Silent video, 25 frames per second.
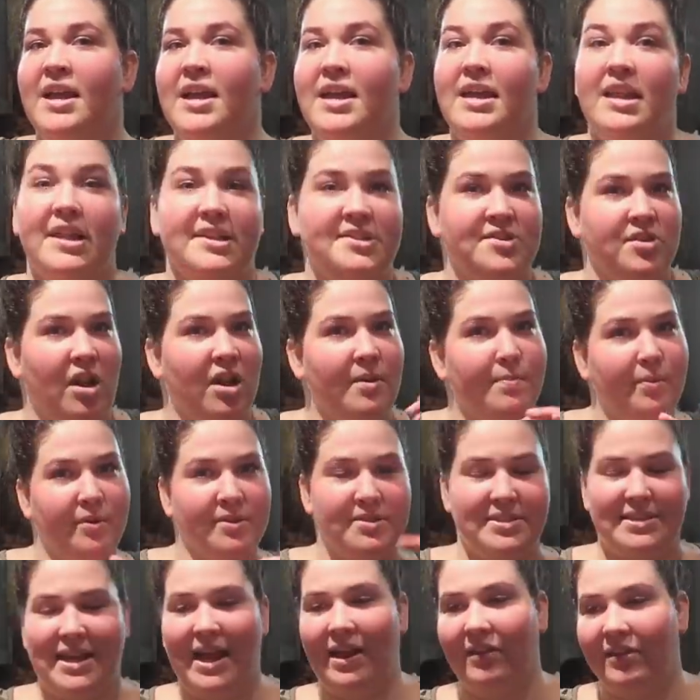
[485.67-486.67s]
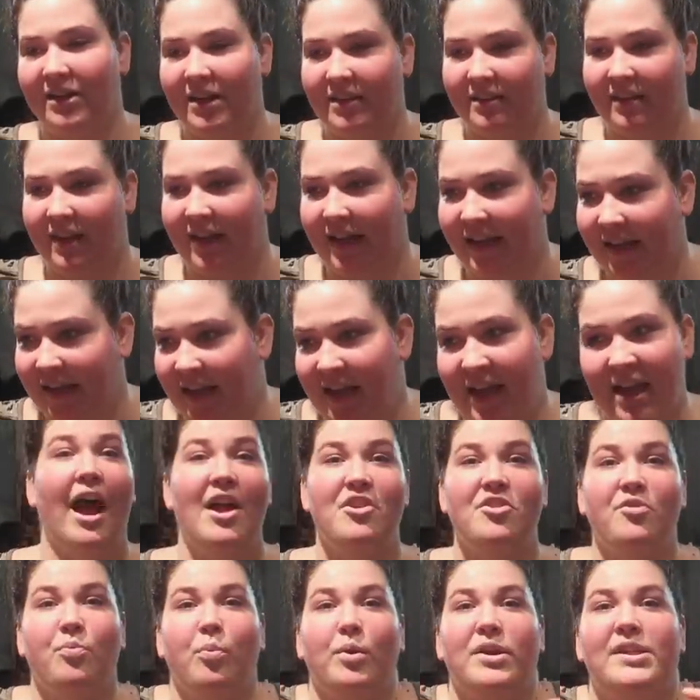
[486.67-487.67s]
And it's not a personality thing,
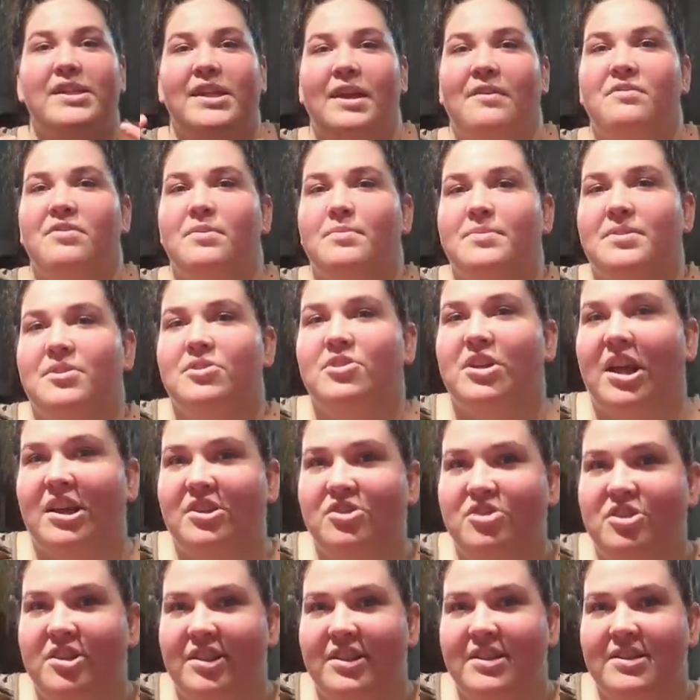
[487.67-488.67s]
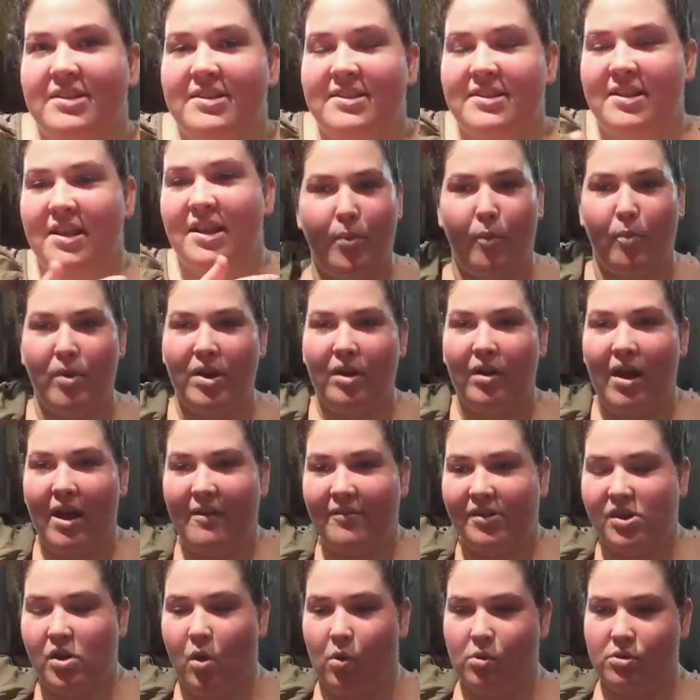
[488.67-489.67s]
I just wanna give them suggestions, but we
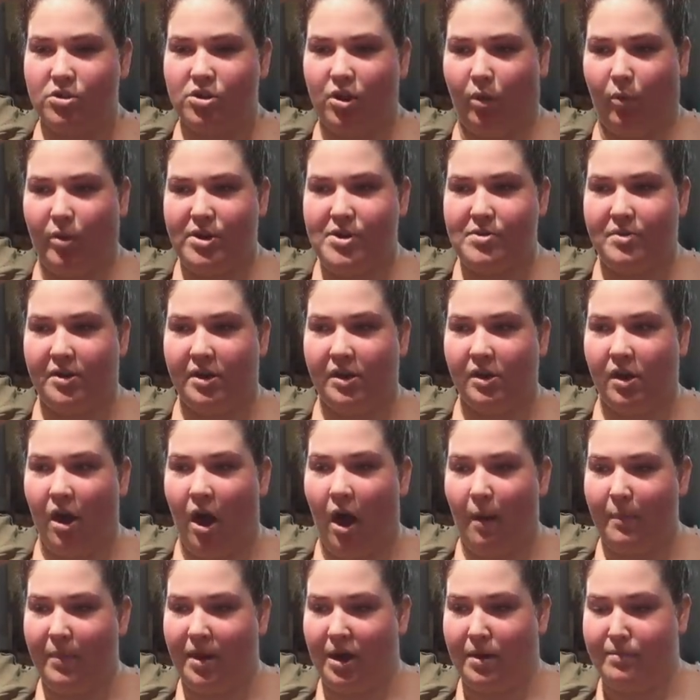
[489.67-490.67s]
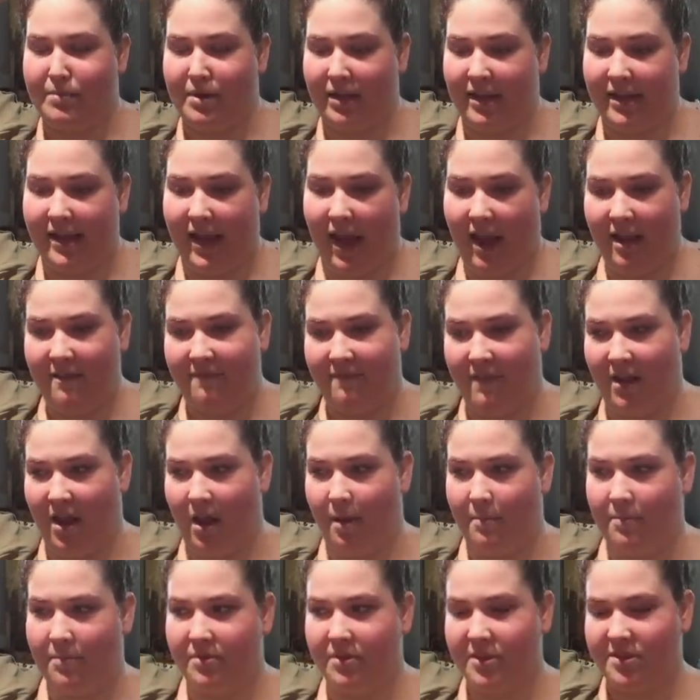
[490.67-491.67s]
don't have a culture where you can comment and be like, hey
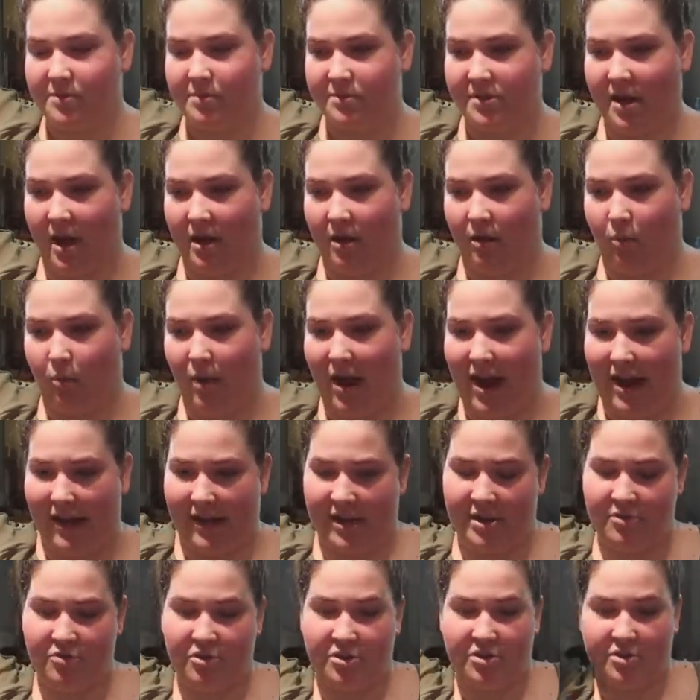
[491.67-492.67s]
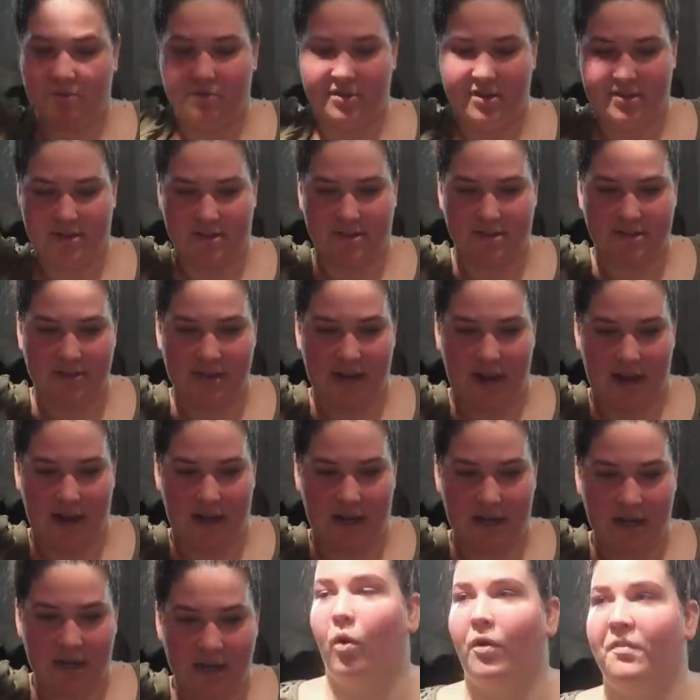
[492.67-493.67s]
fam, this was kinda whack, you should do this
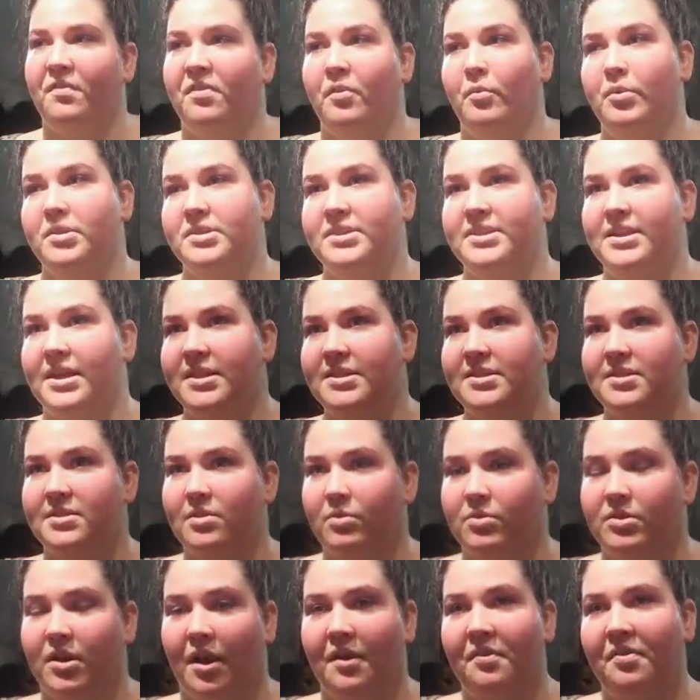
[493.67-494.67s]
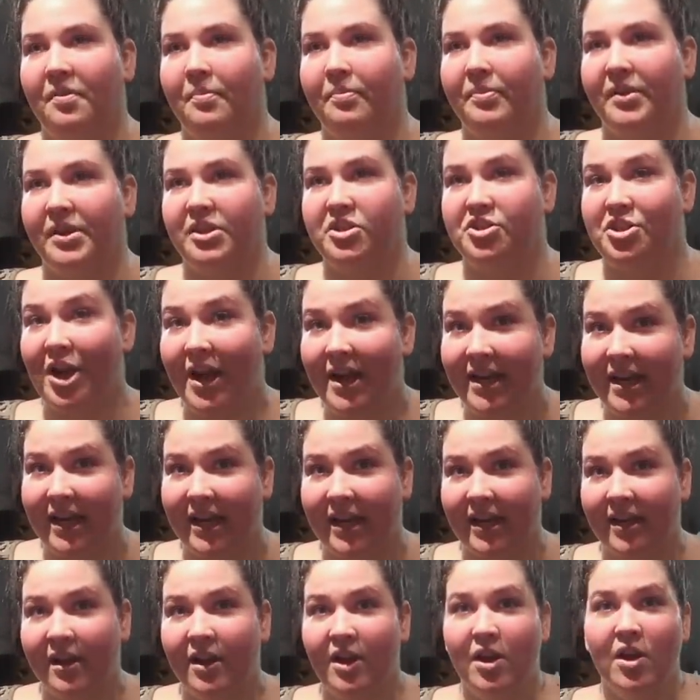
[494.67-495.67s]
instead. Or if someone says or does something
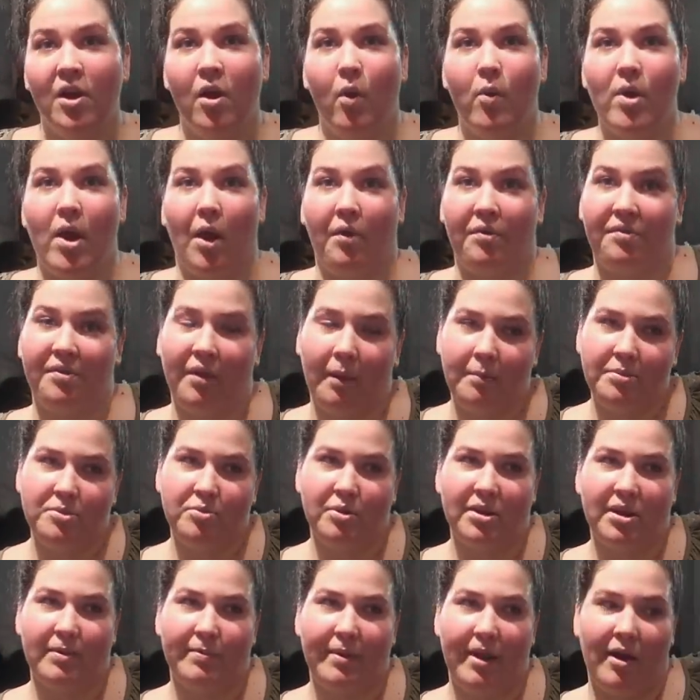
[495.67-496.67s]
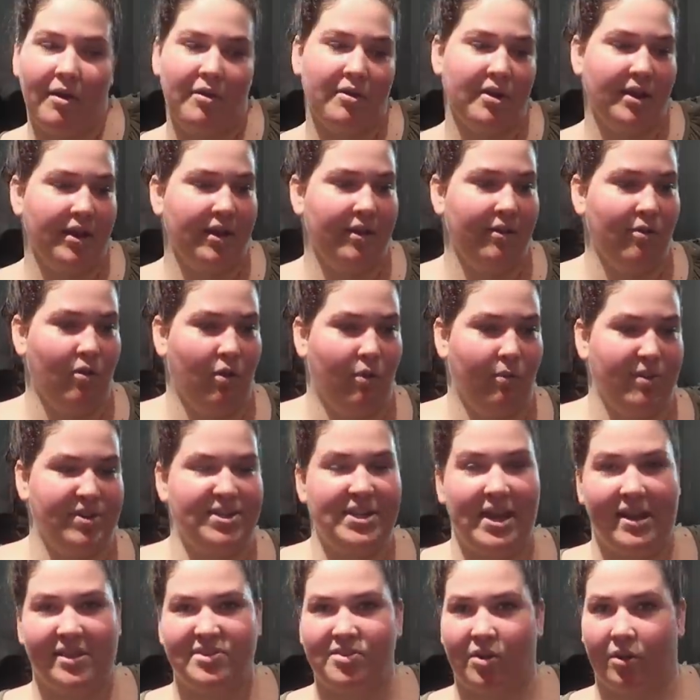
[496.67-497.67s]
shady, we all subtweet about it, or we
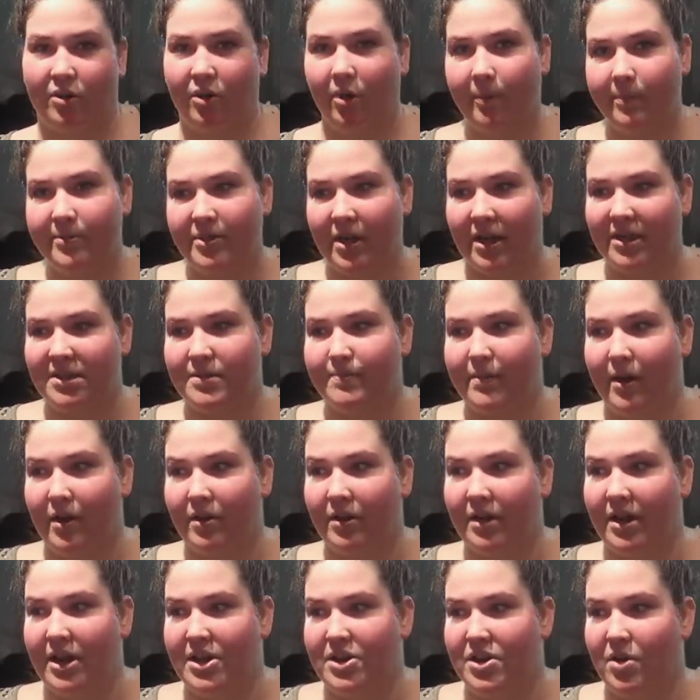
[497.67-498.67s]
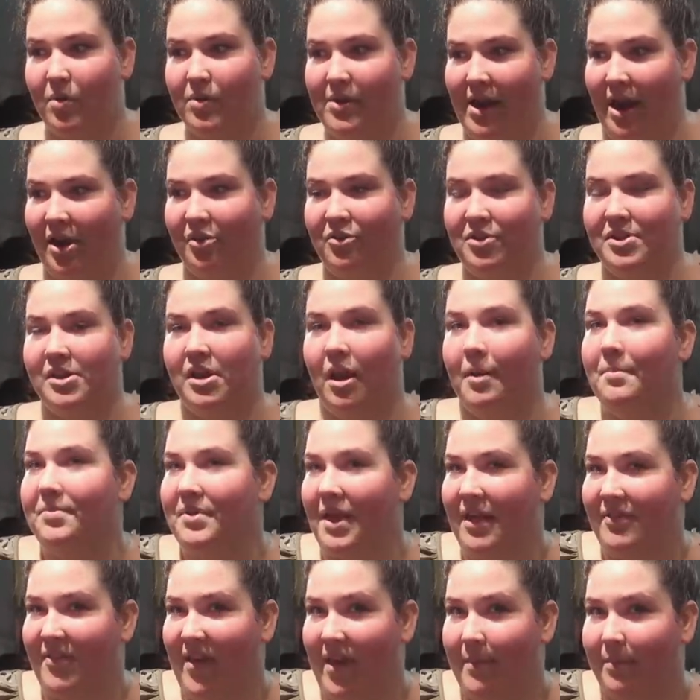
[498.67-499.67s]
text our group chats about it, and no one actually comes
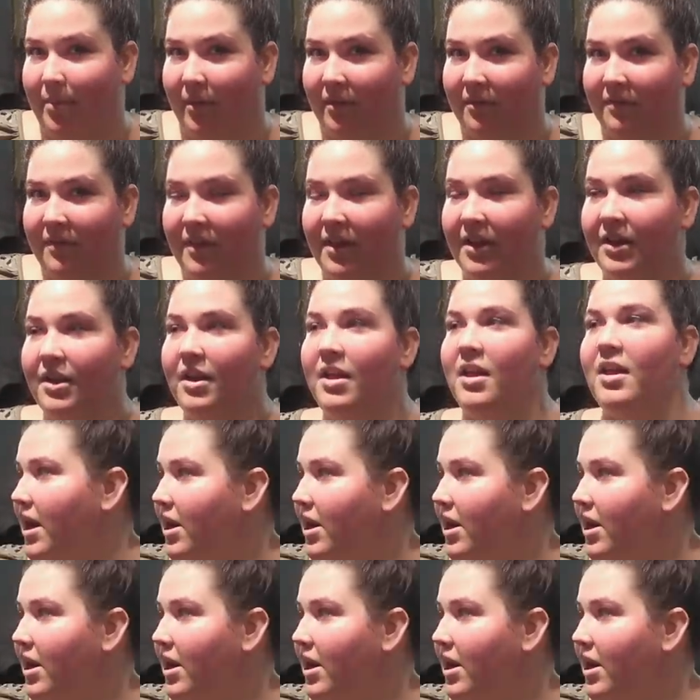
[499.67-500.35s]
at that person.